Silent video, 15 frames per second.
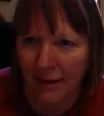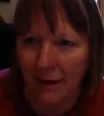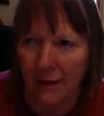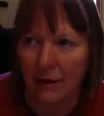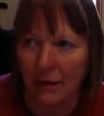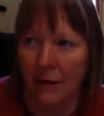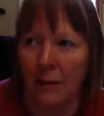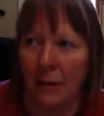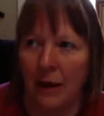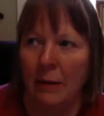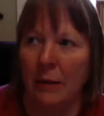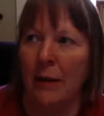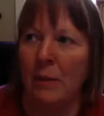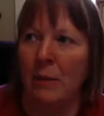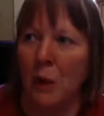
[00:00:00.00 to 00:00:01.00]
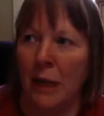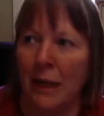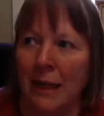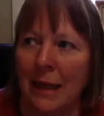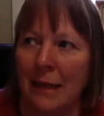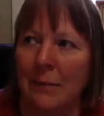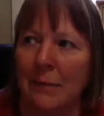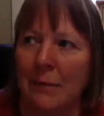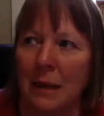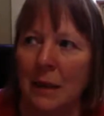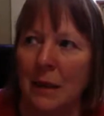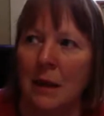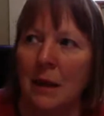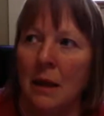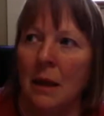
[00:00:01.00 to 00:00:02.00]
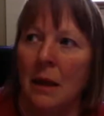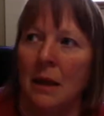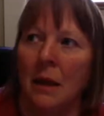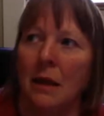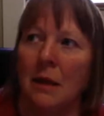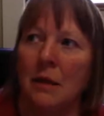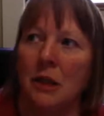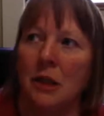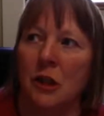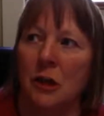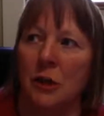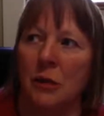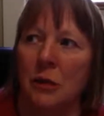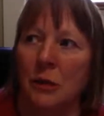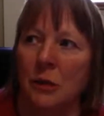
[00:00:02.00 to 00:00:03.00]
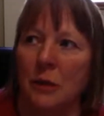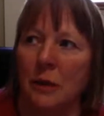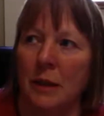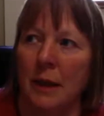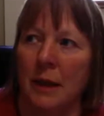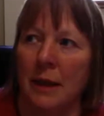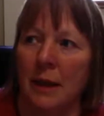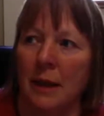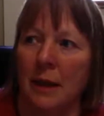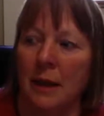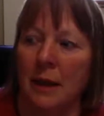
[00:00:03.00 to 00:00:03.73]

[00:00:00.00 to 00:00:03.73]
I went with him to the